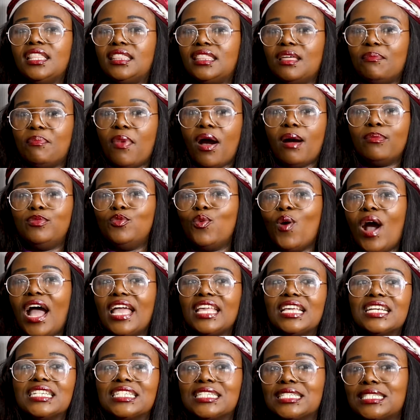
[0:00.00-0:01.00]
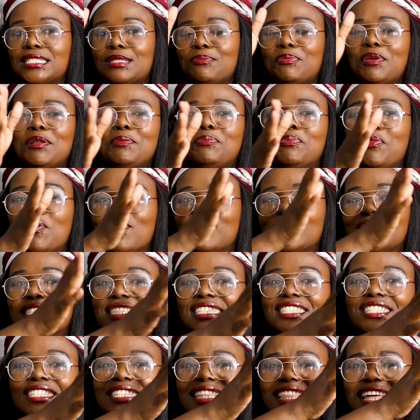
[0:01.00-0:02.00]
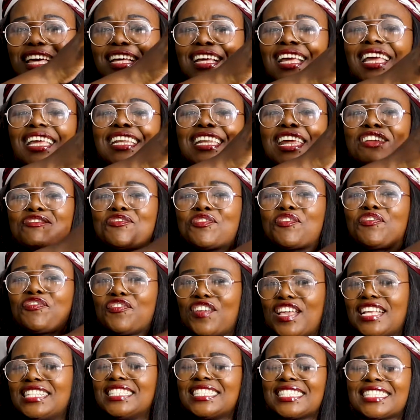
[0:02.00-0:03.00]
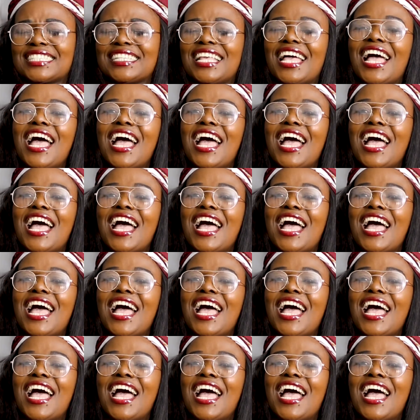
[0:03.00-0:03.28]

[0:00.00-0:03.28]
the barbed wires, the pit bulls, the electric fence